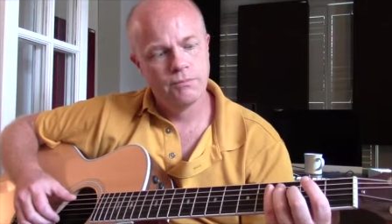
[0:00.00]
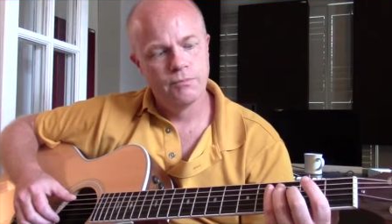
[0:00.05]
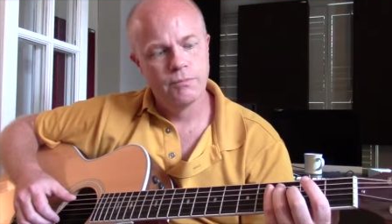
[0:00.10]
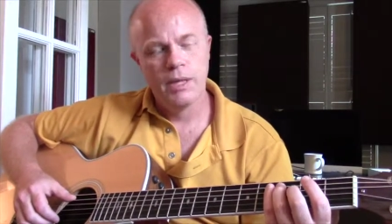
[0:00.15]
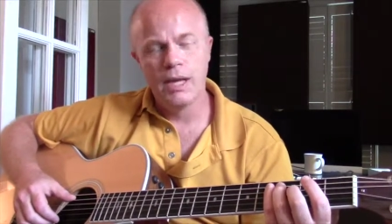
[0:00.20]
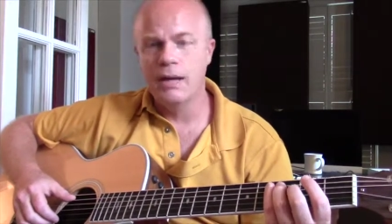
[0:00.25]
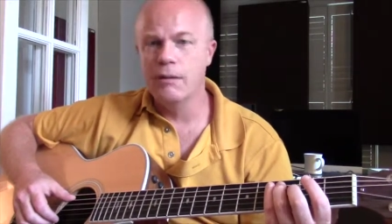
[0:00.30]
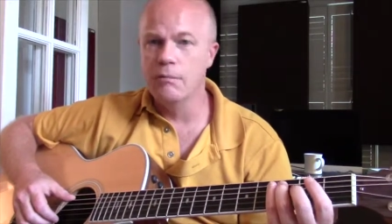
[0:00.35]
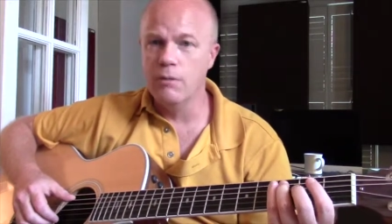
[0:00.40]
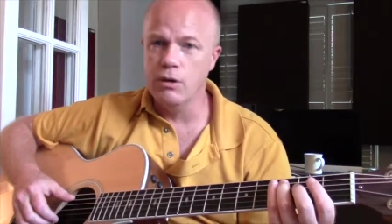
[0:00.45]

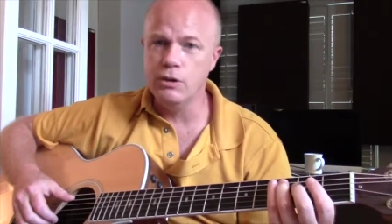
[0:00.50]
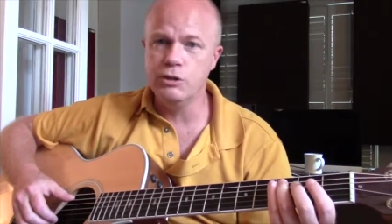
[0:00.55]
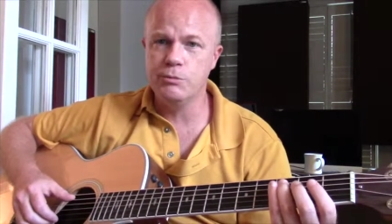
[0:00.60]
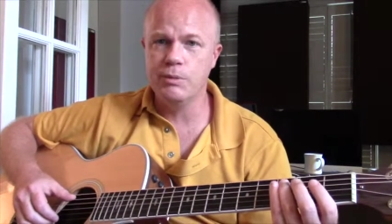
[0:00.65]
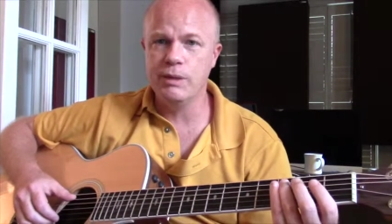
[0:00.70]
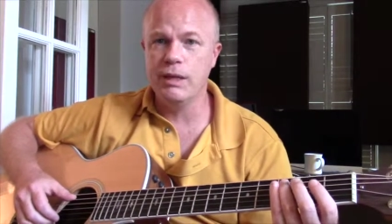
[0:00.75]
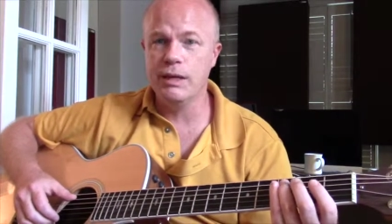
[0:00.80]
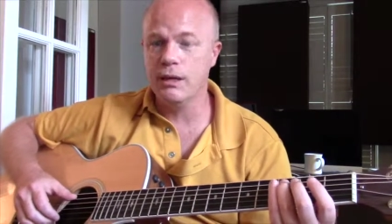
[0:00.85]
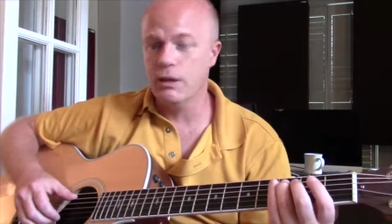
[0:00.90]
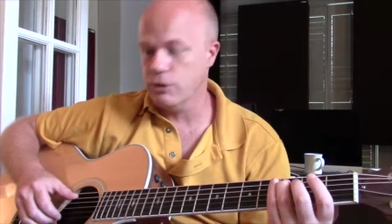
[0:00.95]
And most
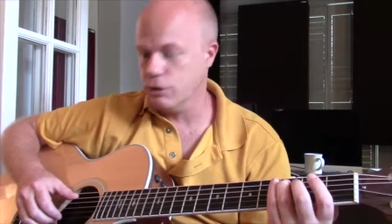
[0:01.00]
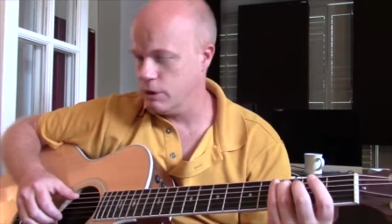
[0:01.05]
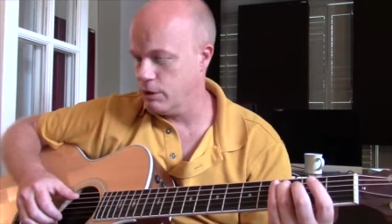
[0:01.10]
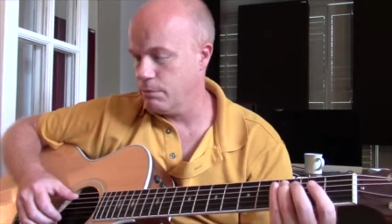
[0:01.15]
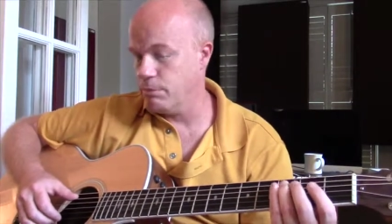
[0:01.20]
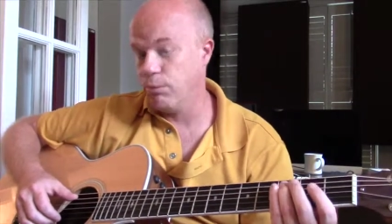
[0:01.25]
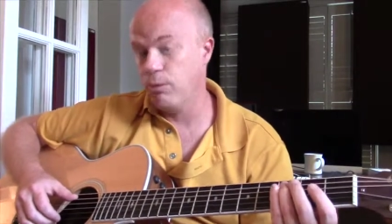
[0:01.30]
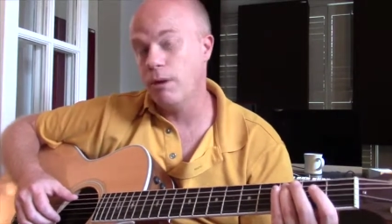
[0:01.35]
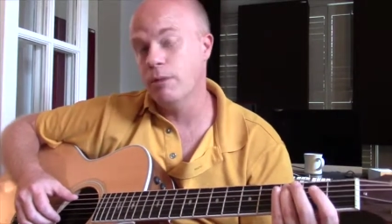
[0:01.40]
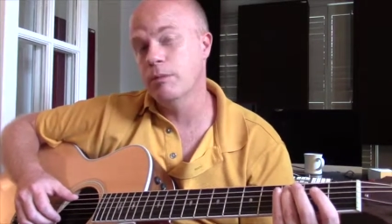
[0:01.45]
beginners could
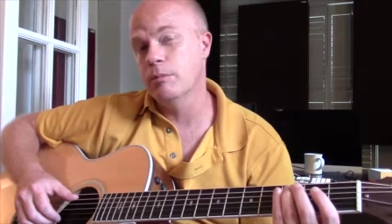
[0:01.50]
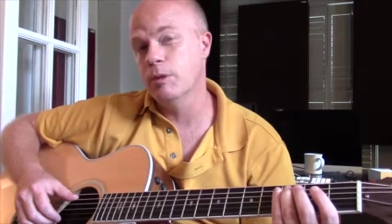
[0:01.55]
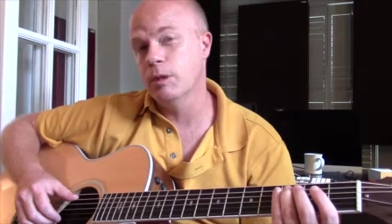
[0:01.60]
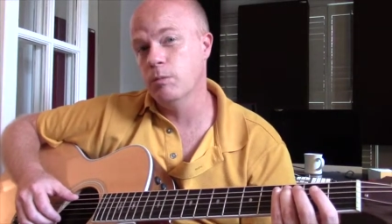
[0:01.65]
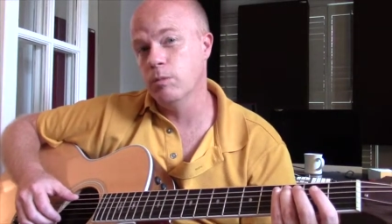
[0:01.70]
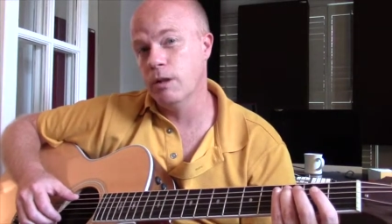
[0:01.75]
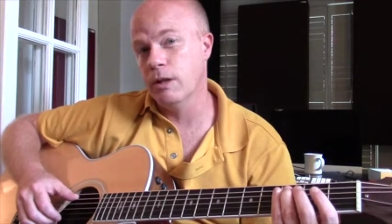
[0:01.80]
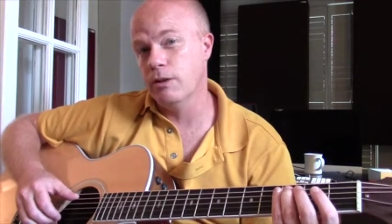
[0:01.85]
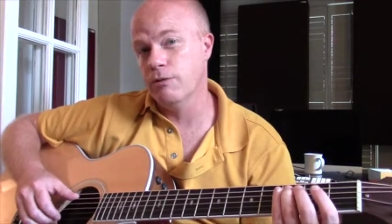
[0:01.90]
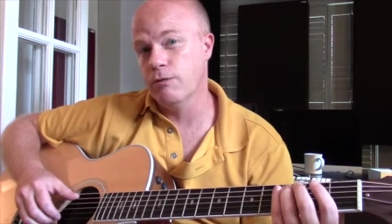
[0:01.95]
probably
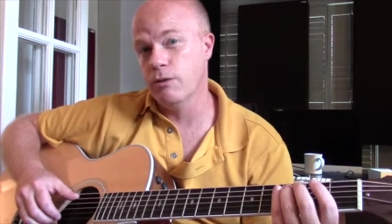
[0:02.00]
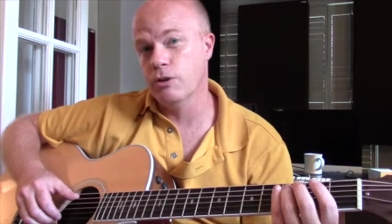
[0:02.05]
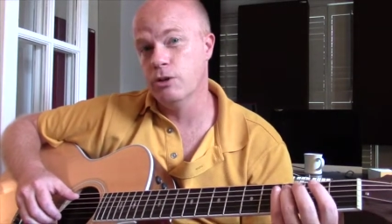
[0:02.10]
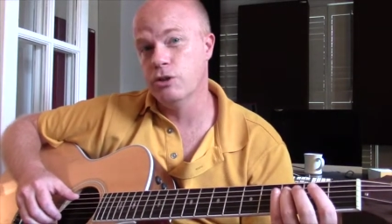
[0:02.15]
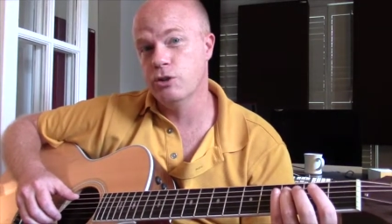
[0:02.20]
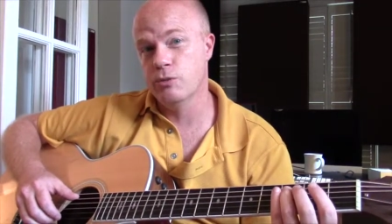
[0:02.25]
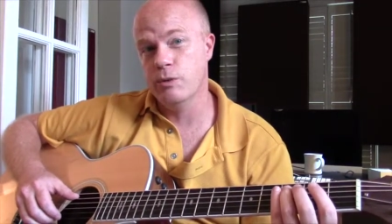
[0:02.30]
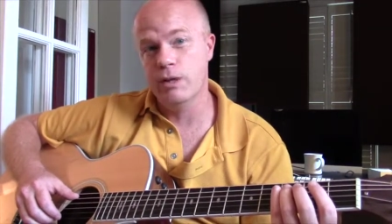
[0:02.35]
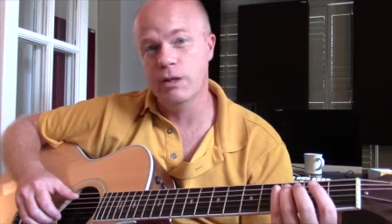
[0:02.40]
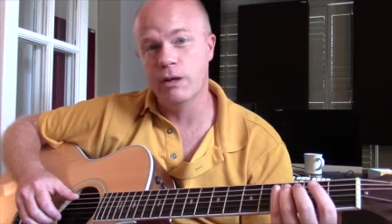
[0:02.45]
play the first
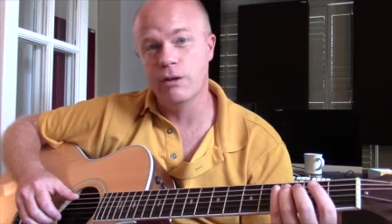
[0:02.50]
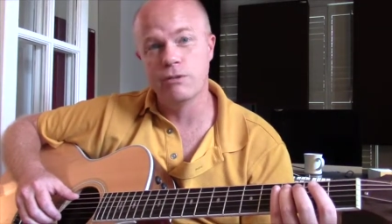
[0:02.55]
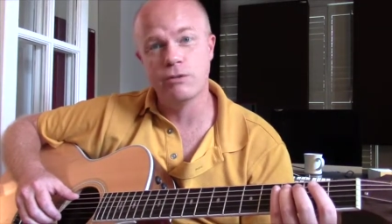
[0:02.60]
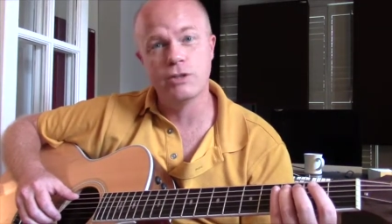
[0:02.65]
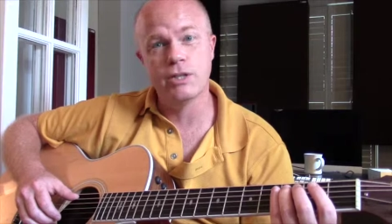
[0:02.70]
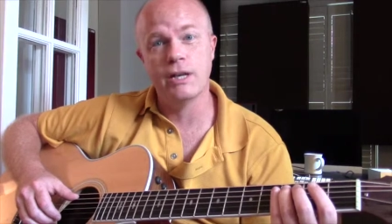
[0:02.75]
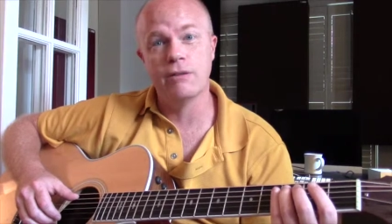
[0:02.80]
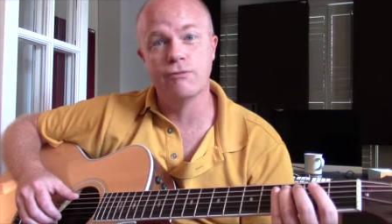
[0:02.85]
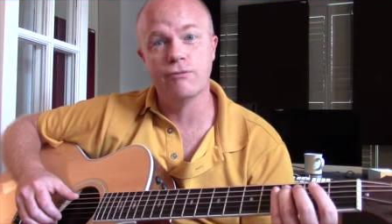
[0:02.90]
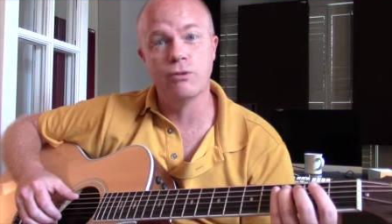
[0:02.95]
3 notes
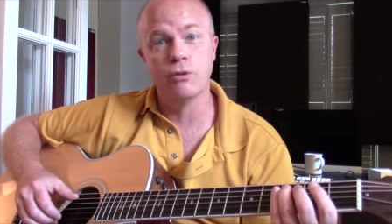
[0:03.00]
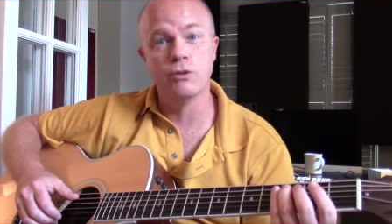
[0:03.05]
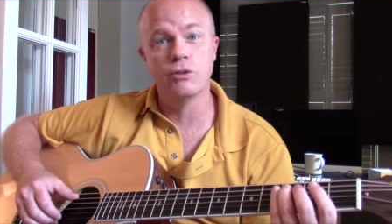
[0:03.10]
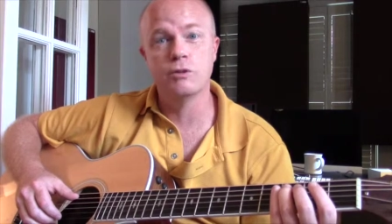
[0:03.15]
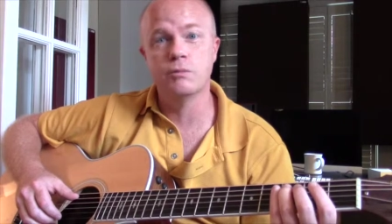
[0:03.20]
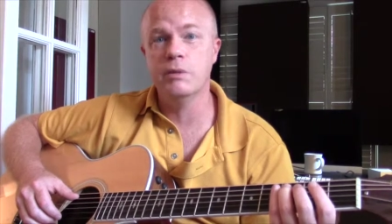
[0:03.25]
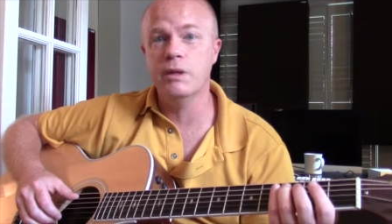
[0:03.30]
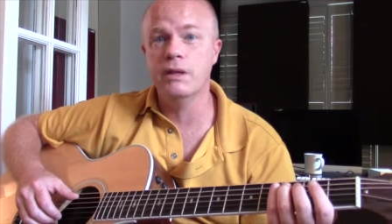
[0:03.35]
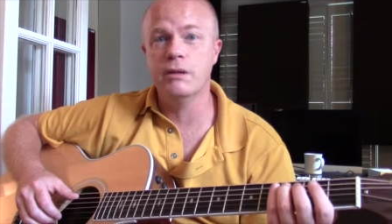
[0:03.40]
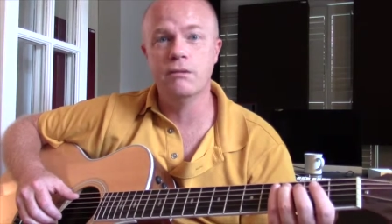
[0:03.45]
at full
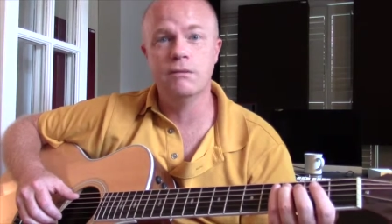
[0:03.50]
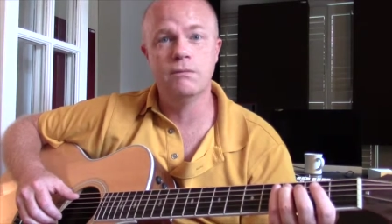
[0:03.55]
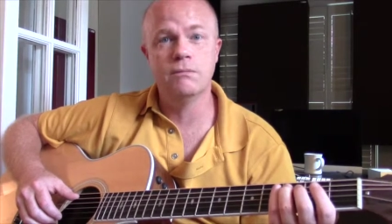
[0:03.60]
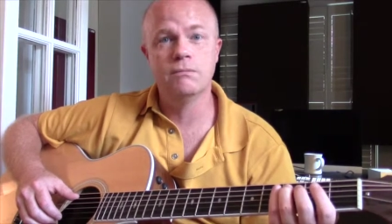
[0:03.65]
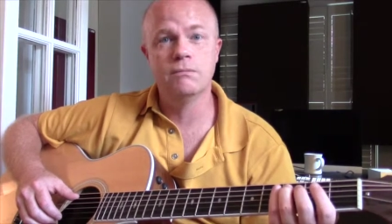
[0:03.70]
speed.